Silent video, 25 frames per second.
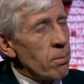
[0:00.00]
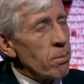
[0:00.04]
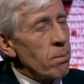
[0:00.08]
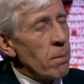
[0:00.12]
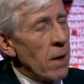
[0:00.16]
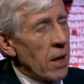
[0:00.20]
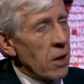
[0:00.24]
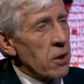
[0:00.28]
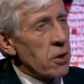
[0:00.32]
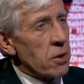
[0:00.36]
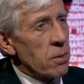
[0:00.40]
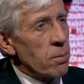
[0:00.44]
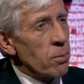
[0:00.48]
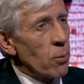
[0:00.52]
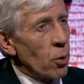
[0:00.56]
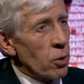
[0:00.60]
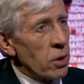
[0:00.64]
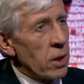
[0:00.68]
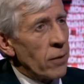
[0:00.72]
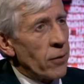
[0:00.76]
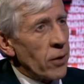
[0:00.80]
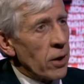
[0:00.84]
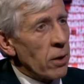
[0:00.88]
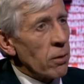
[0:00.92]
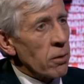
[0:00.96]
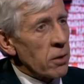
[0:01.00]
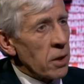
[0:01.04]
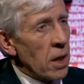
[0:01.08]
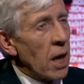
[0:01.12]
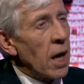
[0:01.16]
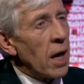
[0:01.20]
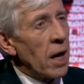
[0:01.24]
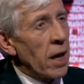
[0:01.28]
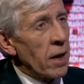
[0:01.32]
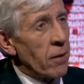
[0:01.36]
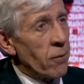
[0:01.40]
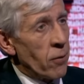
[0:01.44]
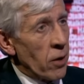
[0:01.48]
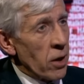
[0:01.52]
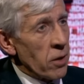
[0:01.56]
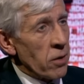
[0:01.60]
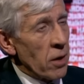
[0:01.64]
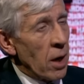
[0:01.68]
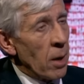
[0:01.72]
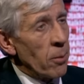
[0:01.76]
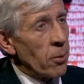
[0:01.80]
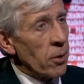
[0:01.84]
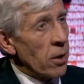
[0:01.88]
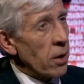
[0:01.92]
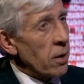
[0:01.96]
much more difficult to hide, for
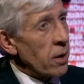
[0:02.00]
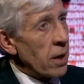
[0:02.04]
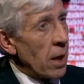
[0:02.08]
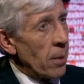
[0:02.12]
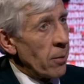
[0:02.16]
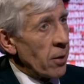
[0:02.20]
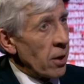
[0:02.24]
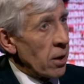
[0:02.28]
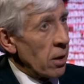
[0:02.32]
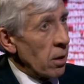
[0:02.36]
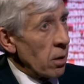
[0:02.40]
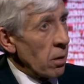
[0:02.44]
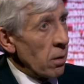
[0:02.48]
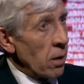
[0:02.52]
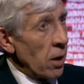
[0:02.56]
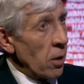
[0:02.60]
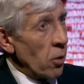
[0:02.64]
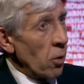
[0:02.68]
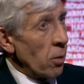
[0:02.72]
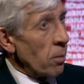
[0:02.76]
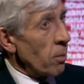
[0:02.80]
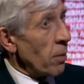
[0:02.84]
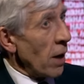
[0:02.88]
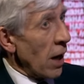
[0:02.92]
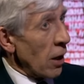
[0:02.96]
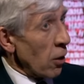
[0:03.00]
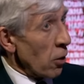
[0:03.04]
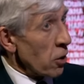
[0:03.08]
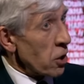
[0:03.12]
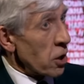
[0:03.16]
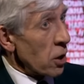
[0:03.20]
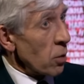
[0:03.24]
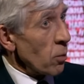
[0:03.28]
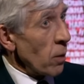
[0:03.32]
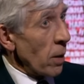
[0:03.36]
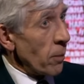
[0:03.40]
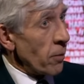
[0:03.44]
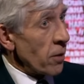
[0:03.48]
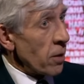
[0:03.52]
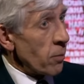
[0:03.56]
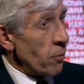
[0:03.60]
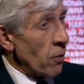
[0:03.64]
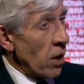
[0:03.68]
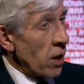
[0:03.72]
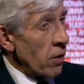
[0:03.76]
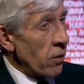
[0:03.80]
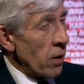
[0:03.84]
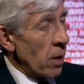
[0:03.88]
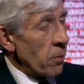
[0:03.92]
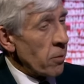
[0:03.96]
example, than chemical and biological weapons
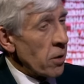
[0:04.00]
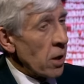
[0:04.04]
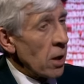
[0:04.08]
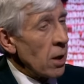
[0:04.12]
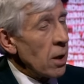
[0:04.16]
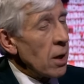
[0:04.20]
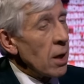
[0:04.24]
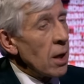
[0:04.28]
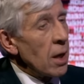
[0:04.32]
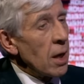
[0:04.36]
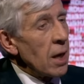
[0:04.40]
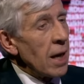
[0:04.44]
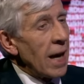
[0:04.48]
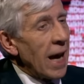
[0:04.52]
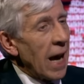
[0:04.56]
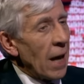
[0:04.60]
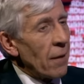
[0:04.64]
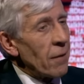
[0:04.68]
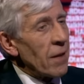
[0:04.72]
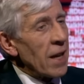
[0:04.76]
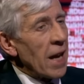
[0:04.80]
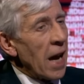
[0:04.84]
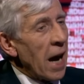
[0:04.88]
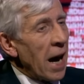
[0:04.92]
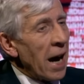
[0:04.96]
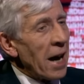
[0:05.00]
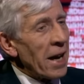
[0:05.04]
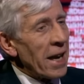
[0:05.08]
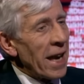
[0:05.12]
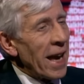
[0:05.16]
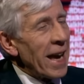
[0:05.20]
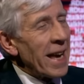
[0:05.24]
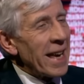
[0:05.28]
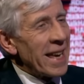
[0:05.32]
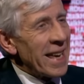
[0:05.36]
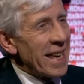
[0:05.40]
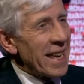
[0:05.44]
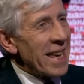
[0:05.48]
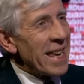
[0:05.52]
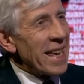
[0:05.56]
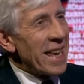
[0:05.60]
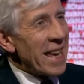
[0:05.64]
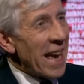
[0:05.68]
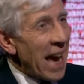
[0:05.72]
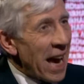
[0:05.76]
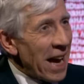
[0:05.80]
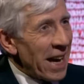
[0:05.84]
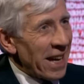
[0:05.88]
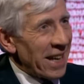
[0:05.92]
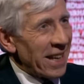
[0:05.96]
programs. And the
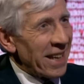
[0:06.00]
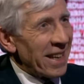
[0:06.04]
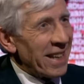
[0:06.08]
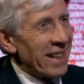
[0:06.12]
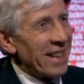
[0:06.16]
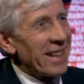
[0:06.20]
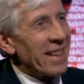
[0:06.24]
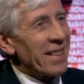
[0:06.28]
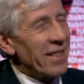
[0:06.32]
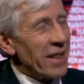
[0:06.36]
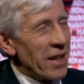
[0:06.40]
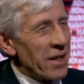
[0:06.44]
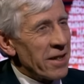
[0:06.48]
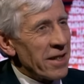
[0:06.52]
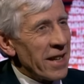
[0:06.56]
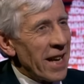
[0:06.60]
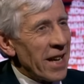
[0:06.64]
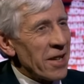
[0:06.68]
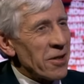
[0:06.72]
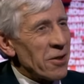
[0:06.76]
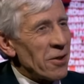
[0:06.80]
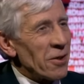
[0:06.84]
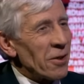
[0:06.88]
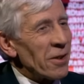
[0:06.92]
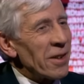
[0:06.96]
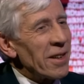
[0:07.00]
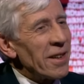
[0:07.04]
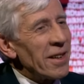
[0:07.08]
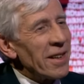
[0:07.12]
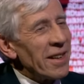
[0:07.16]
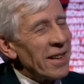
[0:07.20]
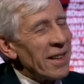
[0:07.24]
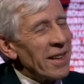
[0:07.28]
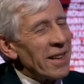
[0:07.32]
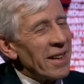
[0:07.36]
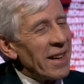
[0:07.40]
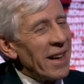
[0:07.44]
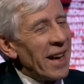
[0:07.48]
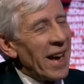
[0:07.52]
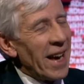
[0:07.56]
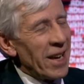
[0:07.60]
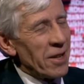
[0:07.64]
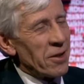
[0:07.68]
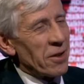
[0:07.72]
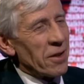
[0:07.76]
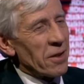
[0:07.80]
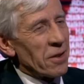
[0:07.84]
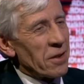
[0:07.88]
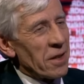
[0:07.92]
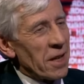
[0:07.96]
IAEA, the International
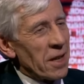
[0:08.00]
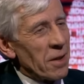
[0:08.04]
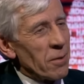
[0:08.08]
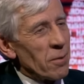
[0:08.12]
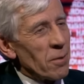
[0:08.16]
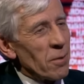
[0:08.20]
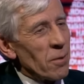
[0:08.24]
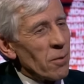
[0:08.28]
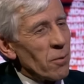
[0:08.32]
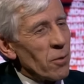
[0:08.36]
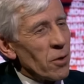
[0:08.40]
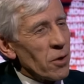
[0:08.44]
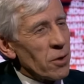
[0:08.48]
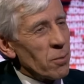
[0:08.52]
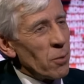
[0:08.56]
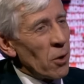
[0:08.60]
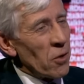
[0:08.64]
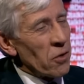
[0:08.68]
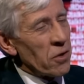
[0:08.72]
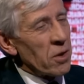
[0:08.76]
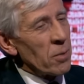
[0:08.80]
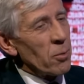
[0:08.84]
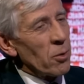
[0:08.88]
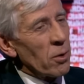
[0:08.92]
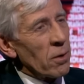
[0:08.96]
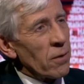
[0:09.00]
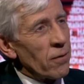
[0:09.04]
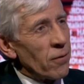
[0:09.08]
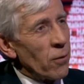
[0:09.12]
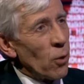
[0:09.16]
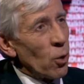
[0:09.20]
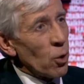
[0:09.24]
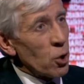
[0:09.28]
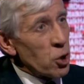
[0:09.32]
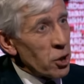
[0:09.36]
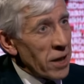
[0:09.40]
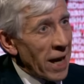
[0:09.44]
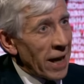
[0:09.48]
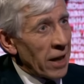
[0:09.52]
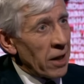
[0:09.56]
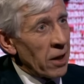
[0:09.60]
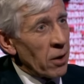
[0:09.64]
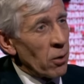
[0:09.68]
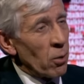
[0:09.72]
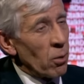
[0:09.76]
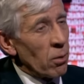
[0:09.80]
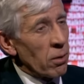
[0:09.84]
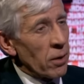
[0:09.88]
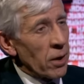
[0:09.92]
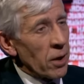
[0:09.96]
Agency responsible for
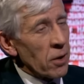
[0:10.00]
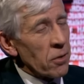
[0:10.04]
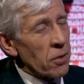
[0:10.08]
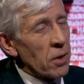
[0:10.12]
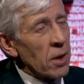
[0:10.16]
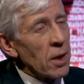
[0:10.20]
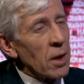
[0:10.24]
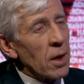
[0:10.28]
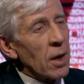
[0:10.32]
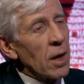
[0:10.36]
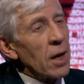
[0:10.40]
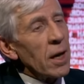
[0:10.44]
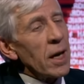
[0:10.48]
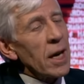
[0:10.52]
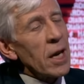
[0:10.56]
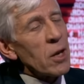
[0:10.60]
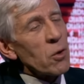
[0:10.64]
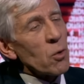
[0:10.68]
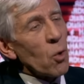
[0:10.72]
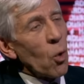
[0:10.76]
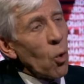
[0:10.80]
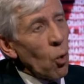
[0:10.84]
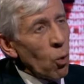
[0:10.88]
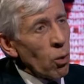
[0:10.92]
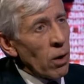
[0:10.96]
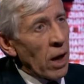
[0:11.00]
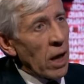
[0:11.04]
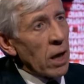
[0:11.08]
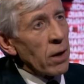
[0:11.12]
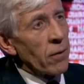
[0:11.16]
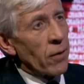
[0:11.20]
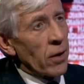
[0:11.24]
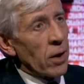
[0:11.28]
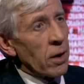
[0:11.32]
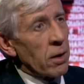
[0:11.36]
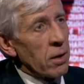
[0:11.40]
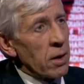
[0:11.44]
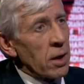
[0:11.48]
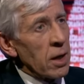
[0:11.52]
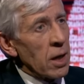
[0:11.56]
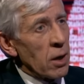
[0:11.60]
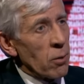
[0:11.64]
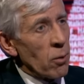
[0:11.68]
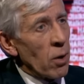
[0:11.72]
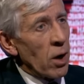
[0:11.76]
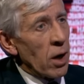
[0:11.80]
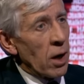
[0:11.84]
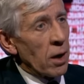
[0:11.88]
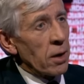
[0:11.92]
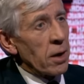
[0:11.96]
checking all this, is all over
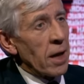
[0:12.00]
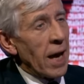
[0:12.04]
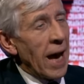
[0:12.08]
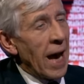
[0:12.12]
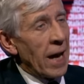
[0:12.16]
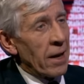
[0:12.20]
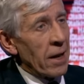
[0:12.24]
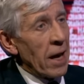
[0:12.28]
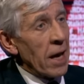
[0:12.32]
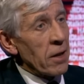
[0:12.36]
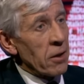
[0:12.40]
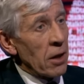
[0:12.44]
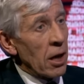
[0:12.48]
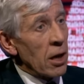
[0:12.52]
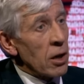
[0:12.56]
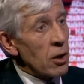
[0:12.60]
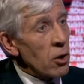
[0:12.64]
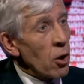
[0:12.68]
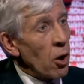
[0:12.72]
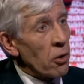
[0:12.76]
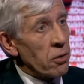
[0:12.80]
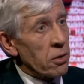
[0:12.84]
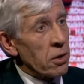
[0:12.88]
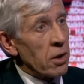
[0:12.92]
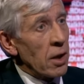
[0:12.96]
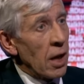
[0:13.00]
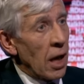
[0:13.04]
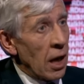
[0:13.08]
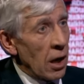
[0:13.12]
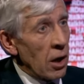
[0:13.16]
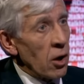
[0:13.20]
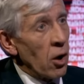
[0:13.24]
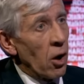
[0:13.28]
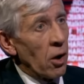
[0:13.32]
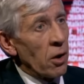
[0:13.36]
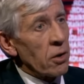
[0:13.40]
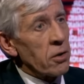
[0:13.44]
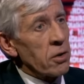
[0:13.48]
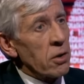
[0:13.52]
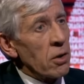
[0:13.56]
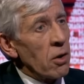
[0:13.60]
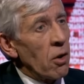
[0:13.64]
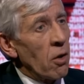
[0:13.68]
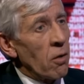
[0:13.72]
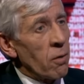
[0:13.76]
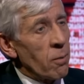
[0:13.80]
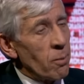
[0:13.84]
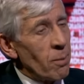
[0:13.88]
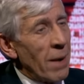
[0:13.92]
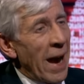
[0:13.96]
Iran and has a lot
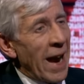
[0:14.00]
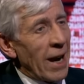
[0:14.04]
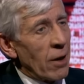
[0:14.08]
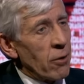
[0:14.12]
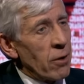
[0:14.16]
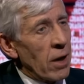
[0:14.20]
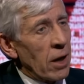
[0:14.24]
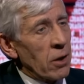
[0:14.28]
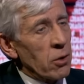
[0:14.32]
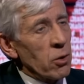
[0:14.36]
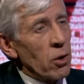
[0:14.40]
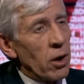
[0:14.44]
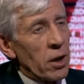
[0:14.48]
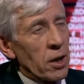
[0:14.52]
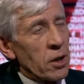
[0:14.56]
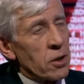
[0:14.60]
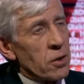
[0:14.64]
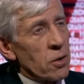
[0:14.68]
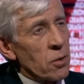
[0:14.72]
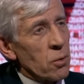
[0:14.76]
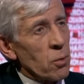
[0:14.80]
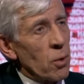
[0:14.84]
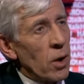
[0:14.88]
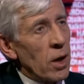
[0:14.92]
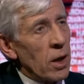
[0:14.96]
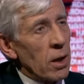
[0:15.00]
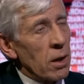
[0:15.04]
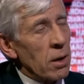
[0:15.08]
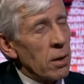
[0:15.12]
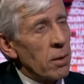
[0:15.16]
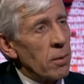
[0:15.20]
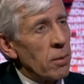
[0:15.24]
of background knowledge as well.